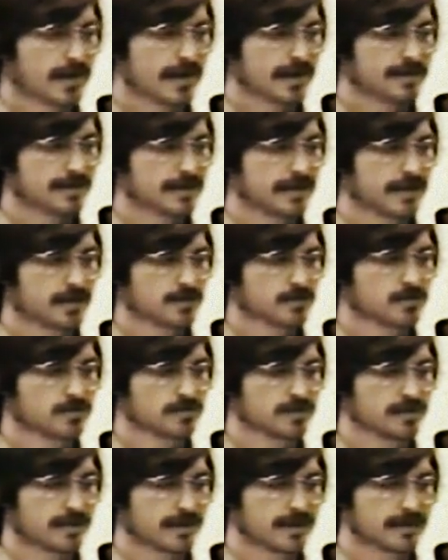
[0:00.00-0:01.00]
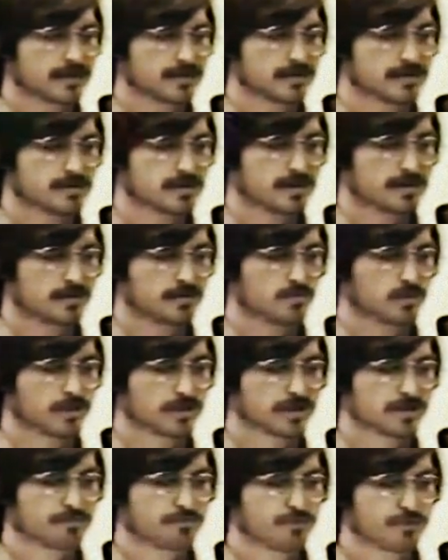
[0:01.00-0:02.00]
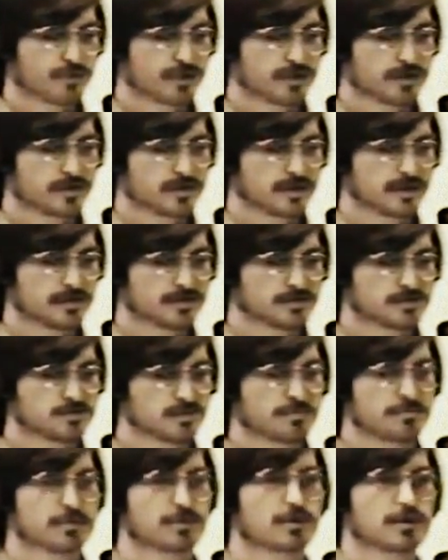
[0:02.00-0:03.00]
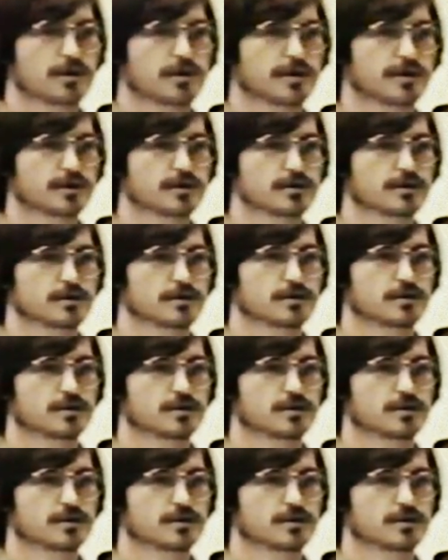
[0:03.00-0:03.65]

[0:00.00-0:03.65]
And the answer to that is that we're going to put it into applying,